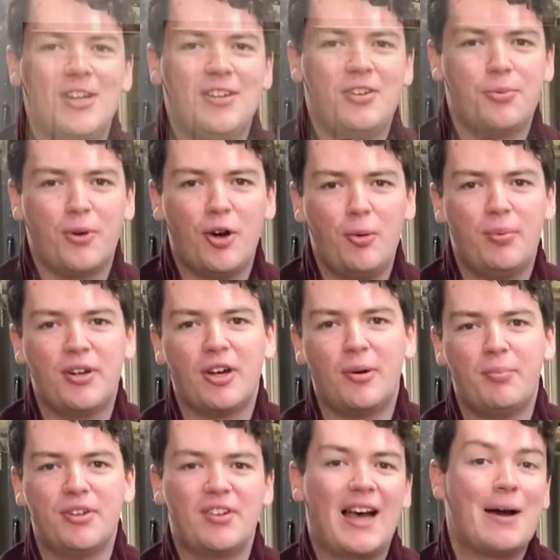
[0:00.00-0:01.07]
to open
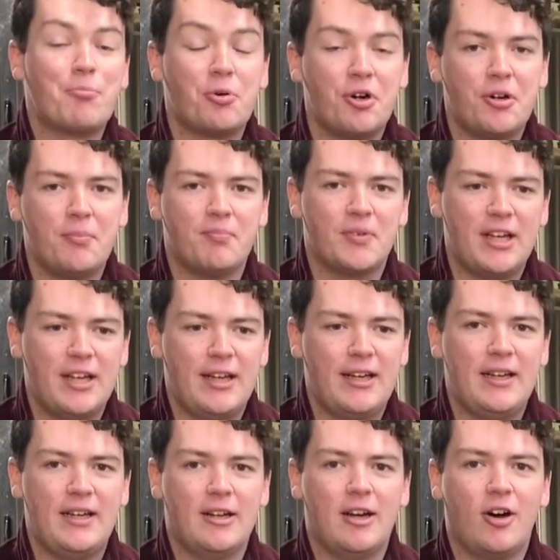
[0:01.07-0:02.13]
up a tap room
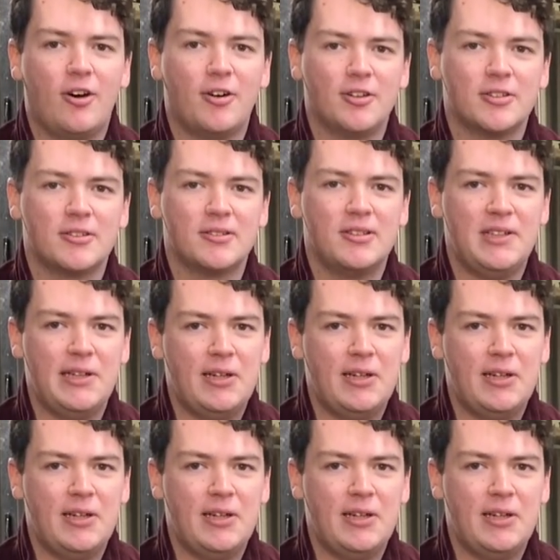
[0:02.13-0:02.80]
here on